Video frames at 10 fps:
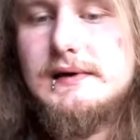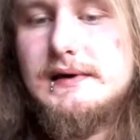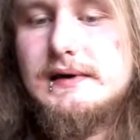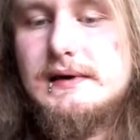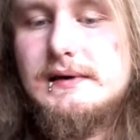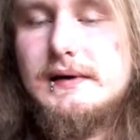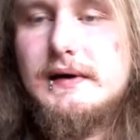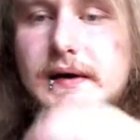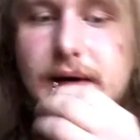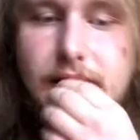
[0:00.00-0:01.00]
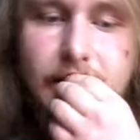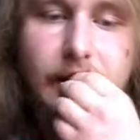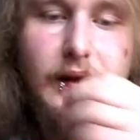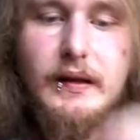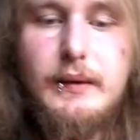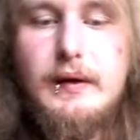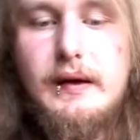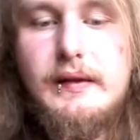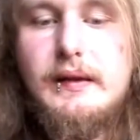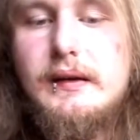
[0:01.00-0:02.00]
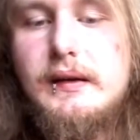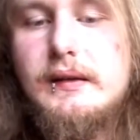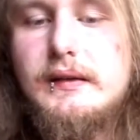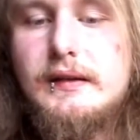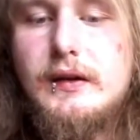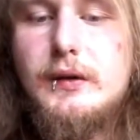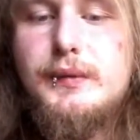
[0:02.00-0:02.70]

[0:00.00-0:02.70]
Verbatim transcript: Yeah, this is very nice. Then we get the disc